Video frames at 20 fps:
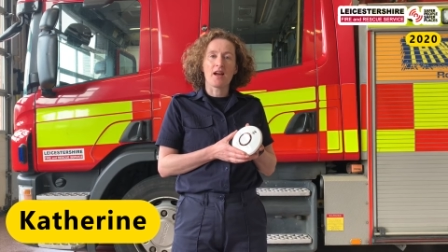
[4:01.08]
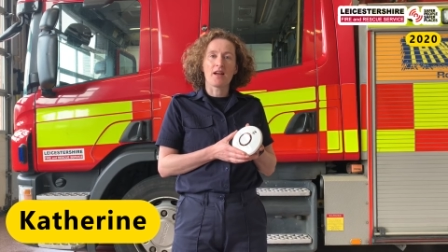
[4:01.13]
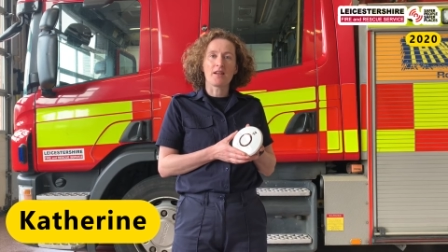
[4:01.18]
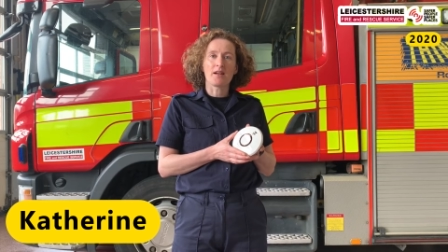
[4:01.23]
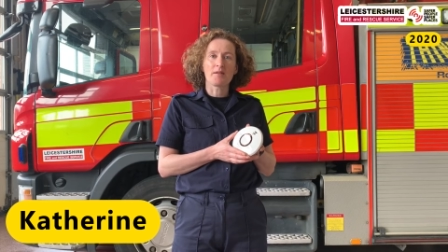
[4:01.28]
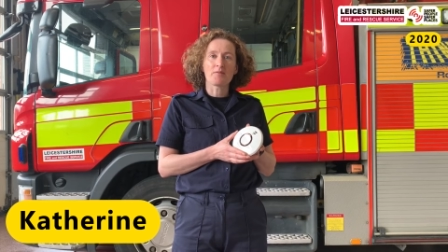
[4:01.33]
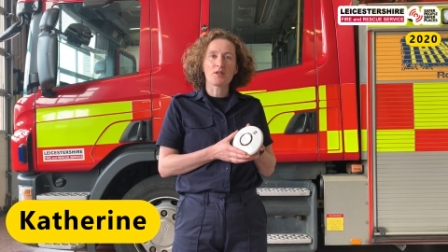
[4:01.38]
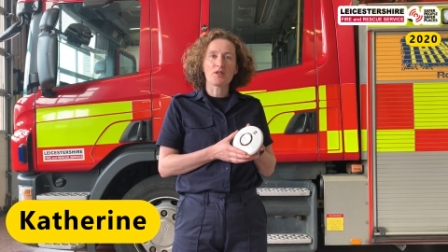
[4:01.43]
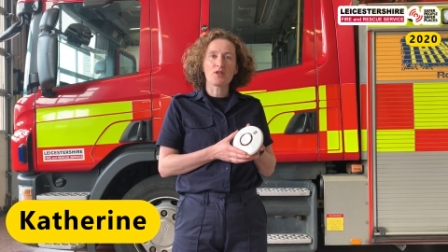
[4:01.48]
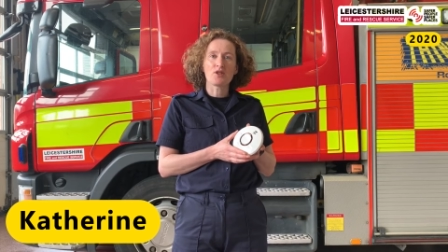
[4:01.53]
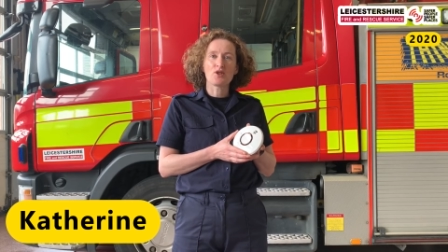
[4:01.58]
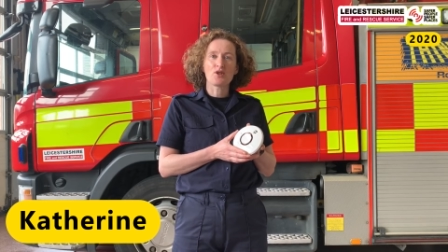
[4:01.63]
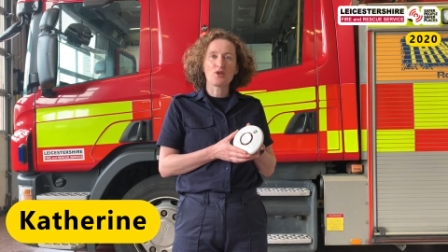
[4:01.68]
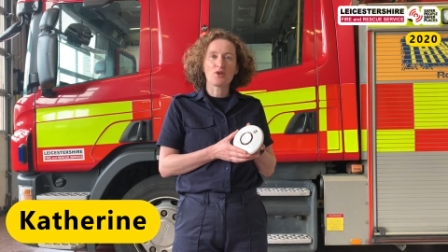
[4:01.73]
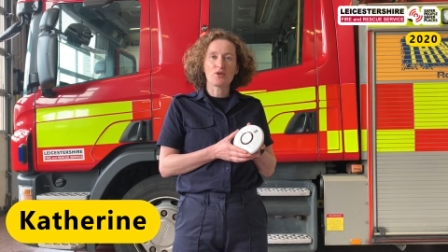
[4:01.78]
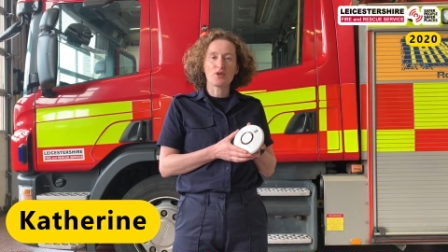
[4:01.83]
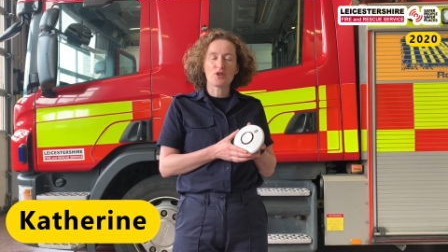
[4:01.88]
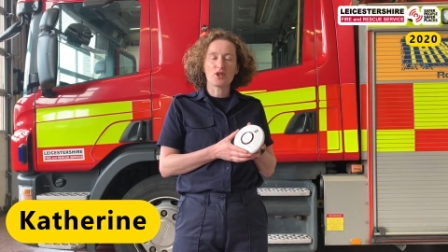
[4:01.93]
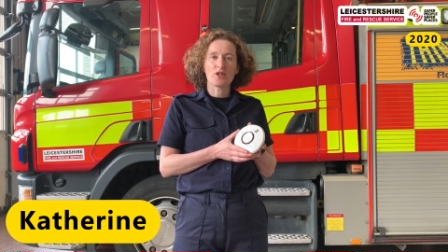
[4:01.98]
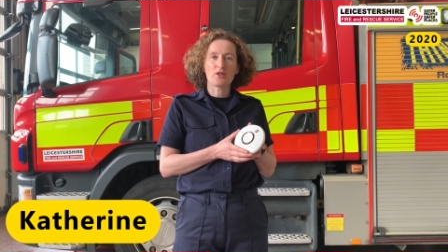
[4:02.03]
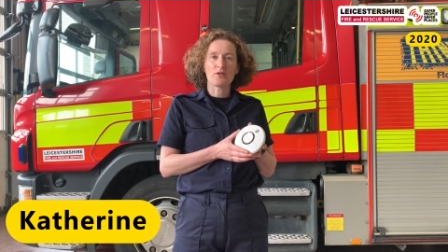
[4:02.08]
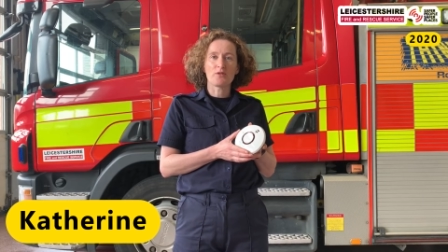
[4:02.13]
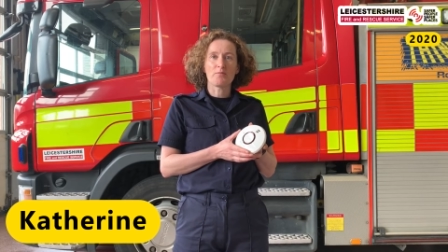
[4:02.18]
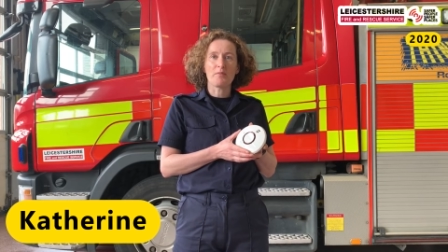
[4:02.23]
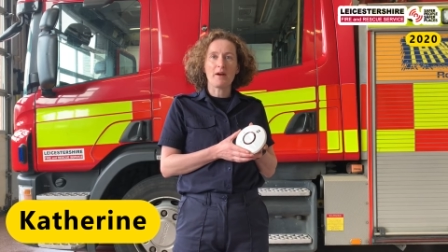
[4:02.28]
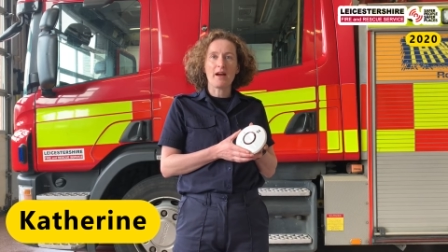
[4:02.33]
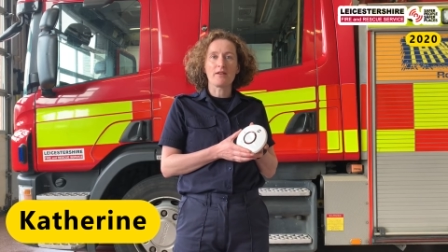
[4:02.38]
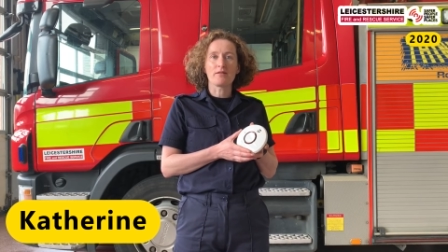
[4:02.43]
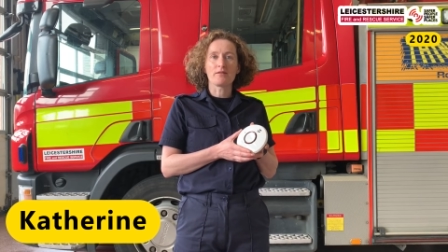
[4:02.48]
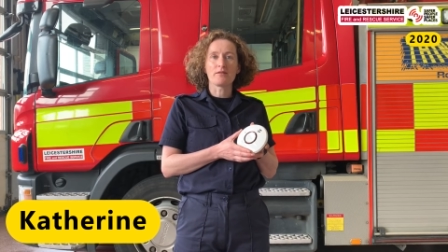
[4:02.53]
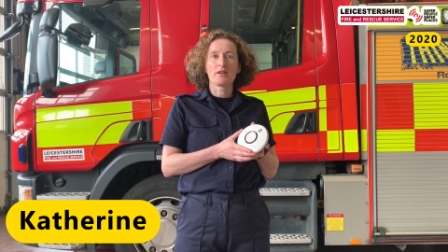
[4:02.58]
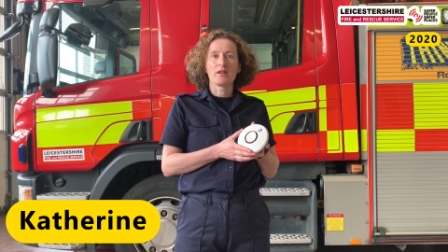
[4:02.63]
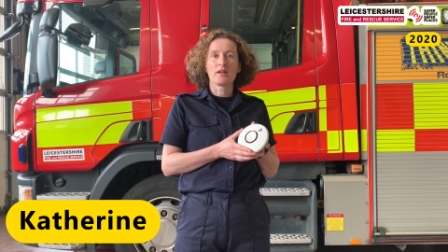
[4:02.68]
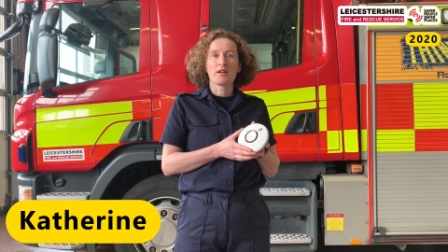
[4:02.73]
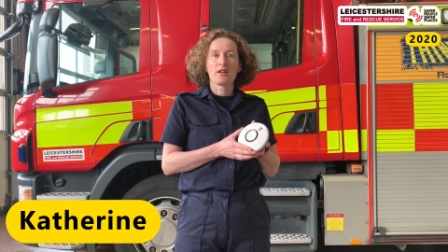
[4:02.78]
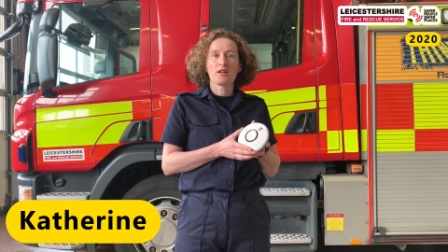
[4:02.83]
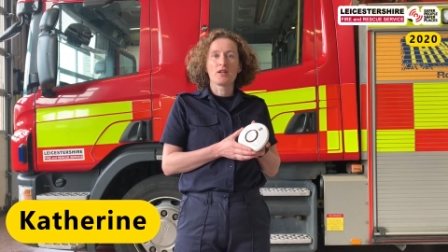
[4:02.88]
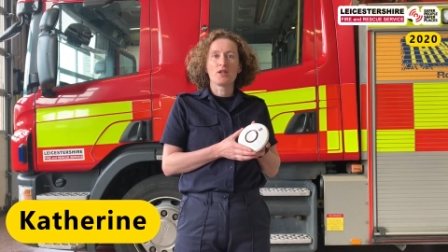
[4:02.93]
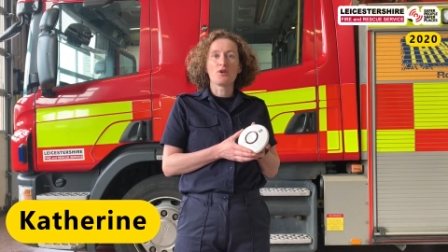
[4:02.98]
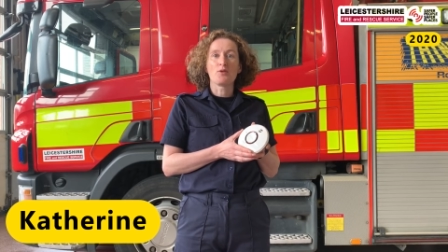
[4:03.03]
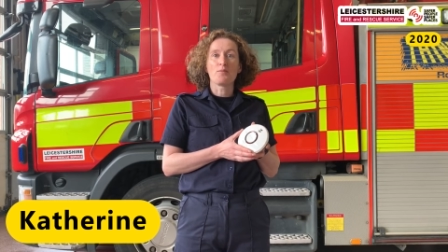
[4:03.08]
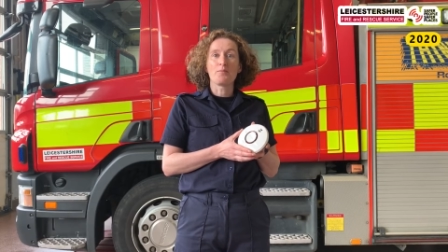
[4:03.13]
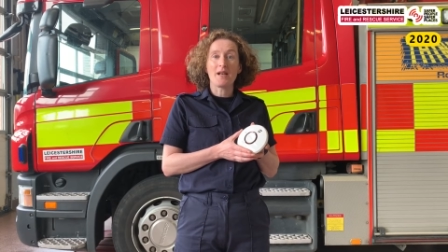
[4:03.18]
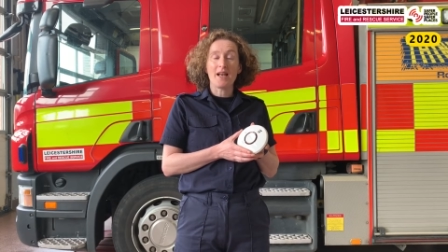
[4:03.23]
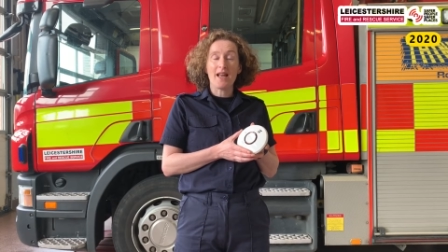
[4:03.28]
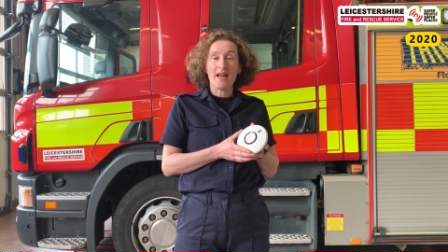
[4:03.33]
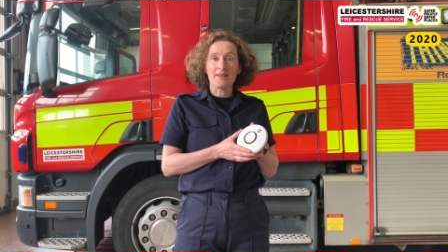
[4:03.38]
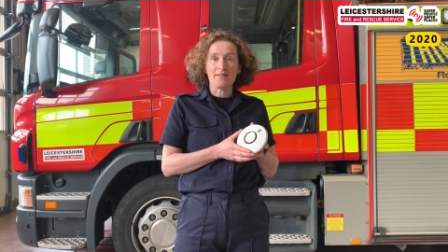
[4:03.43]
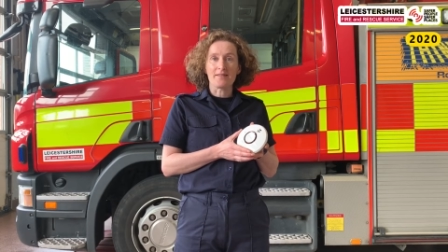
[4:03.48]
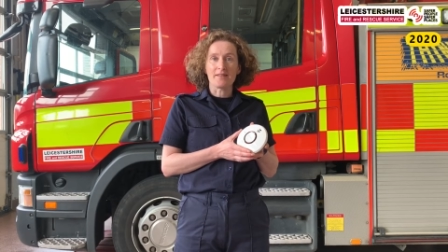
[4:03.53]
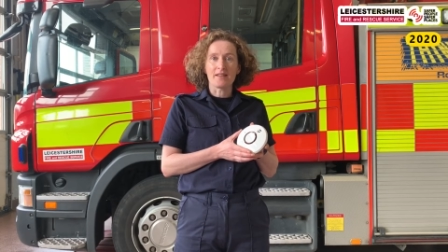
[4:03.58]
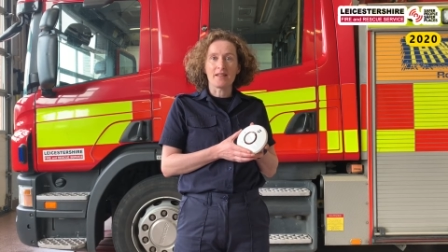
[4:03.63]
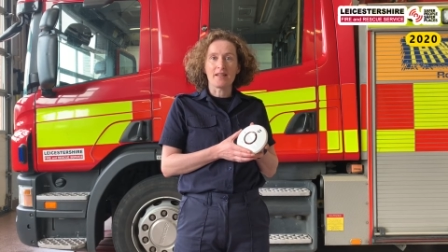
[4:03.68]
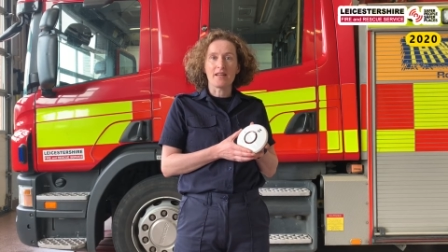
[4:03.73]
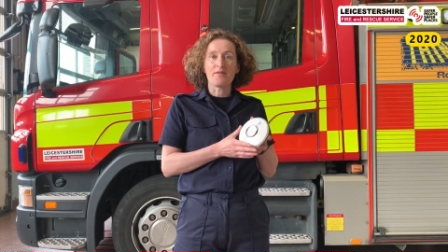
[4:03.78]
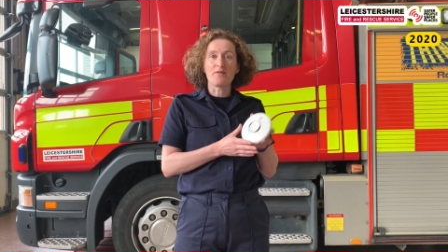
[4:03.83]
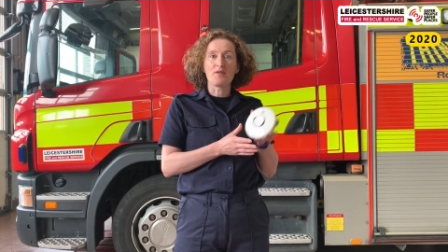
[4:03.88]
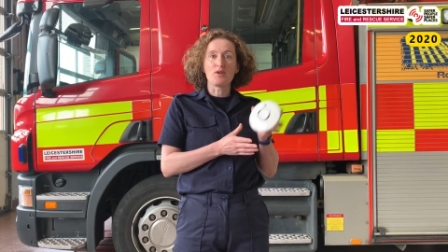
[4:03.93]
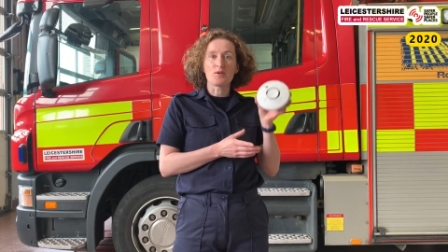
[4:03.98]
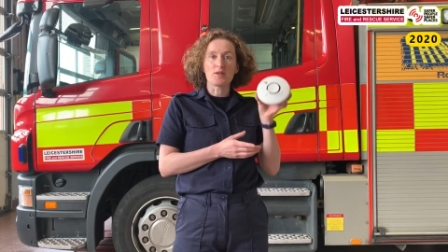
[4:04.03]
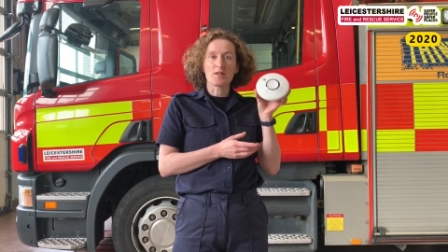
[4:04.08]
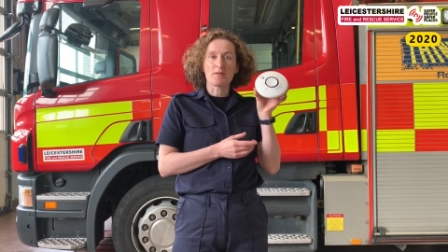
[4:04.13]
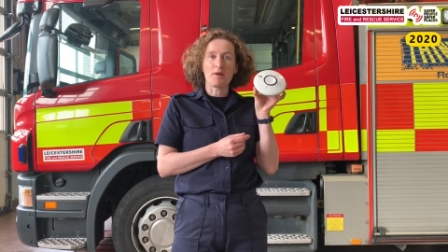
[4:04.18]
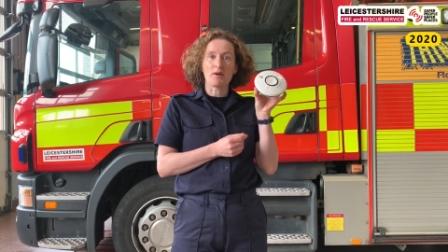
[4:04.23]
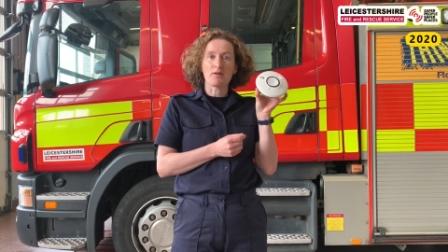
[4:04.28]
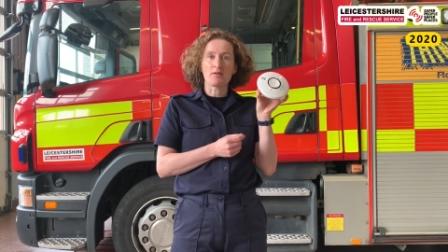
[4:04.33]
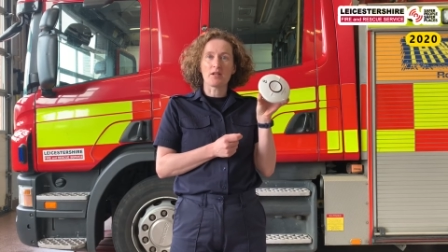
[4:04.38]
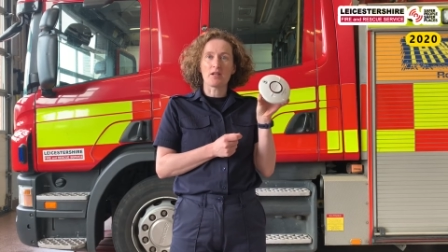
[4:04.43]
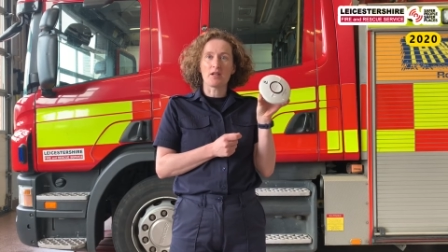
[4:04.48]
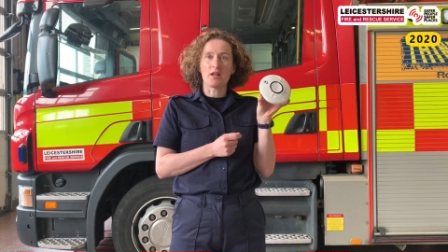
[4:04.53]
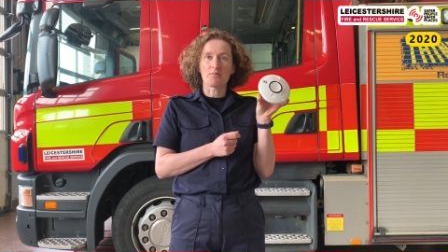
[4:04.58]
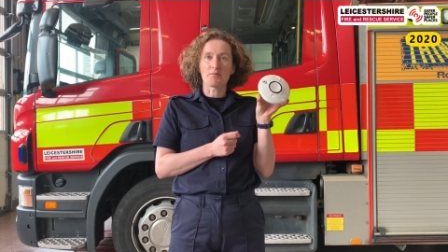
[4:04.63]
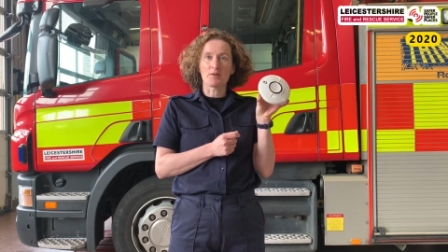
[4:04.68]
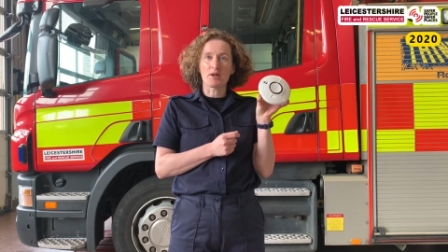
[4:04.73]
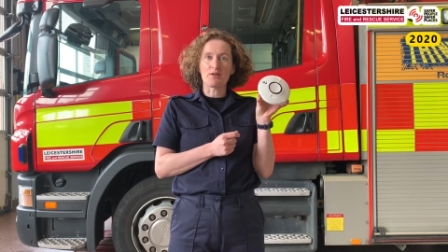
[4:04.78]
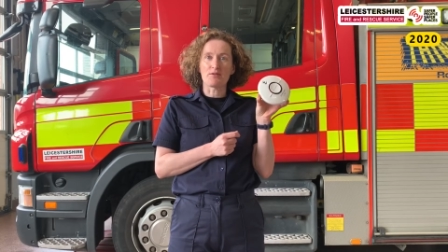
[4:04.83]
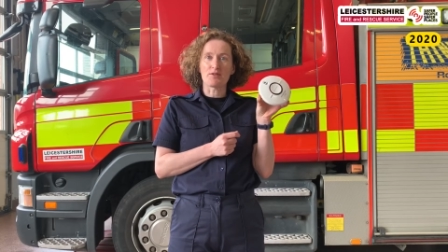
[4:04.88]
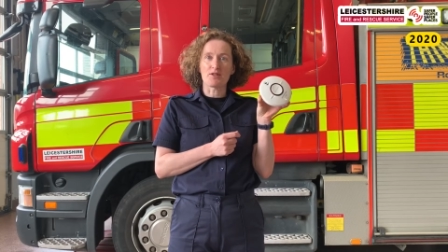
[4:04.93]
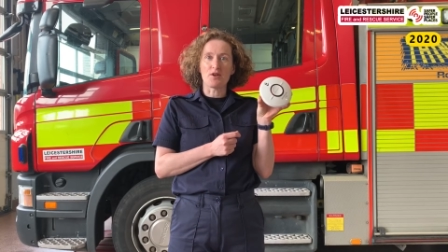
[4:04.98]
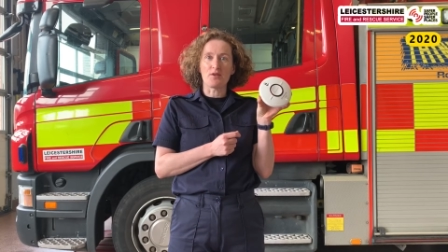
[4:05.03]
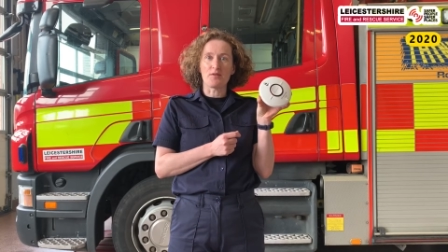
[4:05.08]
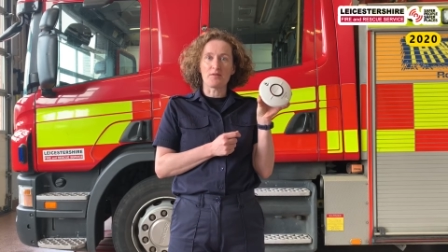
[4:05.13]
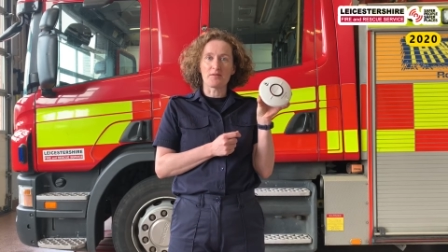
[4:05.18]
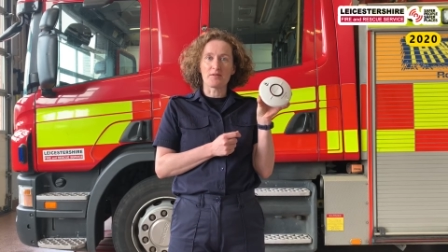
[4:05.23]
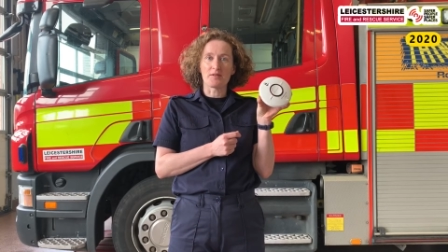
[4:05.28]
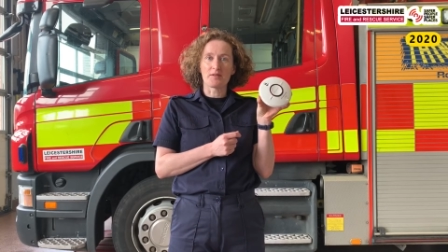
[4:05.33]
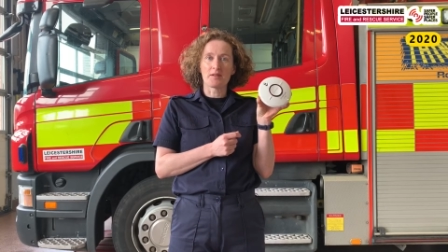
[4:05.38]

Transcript: and I'm going to talk to you about your plan if your smoke alarm goes off.